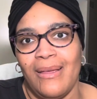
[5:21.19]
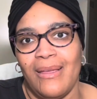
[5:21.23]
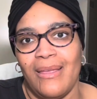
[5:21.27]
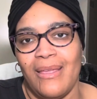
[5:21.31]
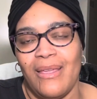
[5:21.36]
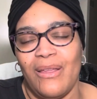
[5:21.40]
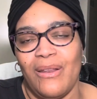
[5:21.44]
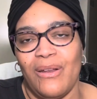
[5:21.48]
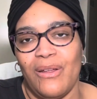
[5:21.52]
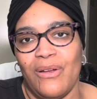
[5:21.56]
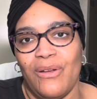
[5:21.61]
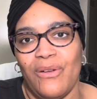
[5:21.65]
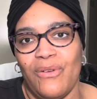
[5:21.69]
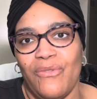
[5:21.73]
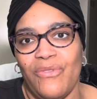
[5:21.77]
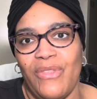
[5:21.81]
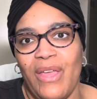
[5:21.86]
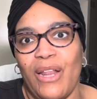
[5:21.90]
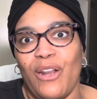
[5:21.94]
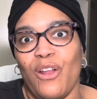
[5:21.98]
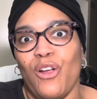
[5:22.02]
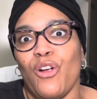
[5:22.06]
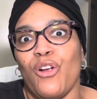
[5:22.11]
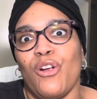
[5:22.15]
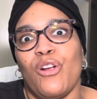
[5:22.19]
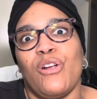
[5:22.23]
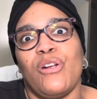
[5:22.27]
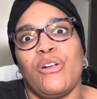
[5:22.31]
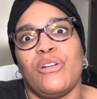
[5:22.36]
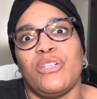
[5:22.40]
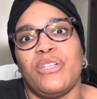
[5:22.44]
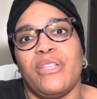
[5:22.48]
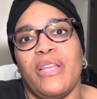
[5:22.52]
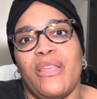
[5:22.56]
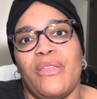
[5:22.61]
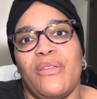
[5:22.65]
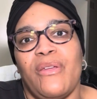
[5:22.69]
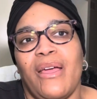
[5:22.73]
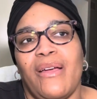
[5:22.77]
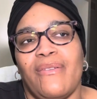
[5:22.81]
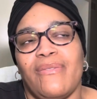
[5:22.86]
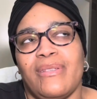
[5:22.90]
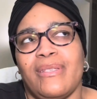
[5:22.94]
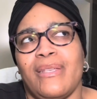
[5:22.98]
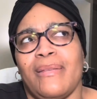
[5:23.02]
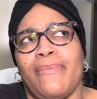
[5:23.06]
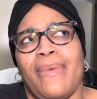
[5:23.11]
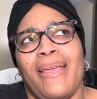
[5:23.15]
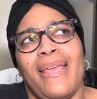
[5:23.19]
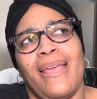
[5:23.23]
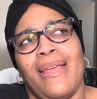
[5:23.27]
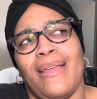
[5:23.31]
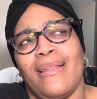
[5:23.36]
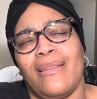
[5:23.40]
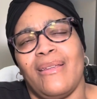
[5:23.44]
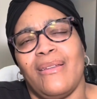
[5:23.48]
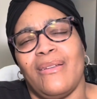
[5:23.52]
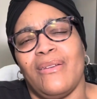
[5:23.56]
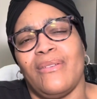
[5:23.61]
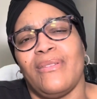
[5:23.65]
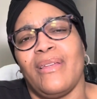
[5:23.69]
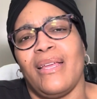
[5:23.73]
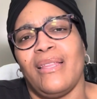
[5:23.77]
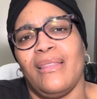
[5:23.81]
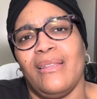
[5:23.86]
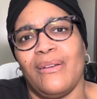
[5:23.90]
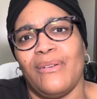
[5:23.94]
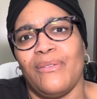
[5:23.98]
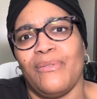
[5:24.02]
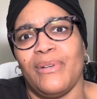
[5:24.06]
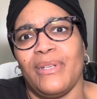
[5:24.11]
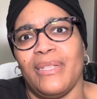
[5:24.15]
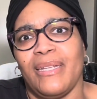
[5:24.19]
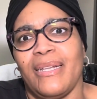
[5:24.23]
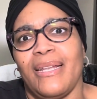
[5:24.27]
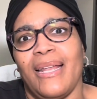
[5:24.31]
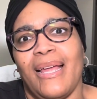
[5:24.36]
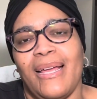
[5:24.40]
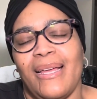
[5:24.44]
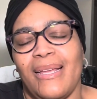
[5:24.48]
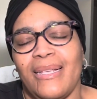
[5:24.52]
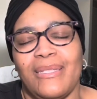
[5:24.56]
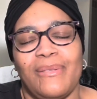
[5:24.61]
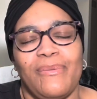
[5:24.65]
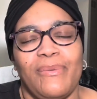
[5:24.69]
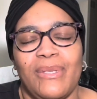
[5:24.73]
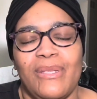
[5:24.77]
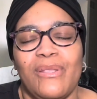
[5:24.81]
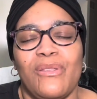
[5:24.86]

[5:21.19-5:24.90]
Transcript: that urge that you have to say, man, they look really nice.